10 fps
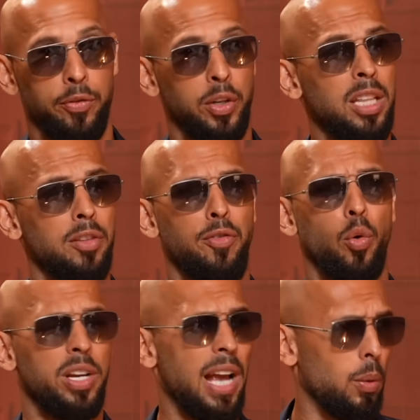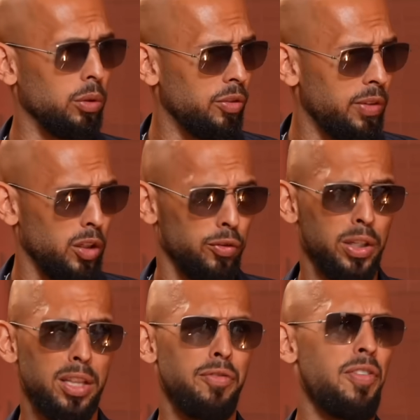forget the 40 hours of video,
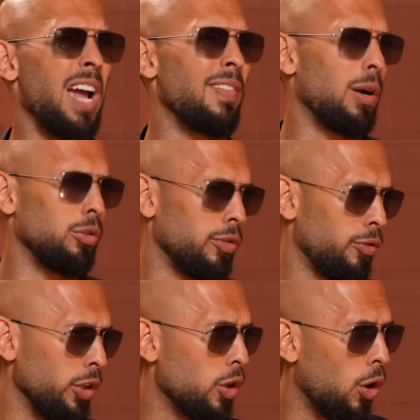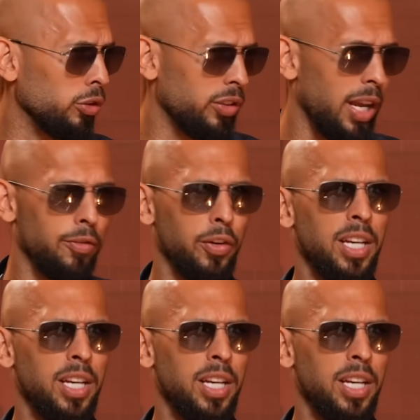forget the 5 hours of free calls a day,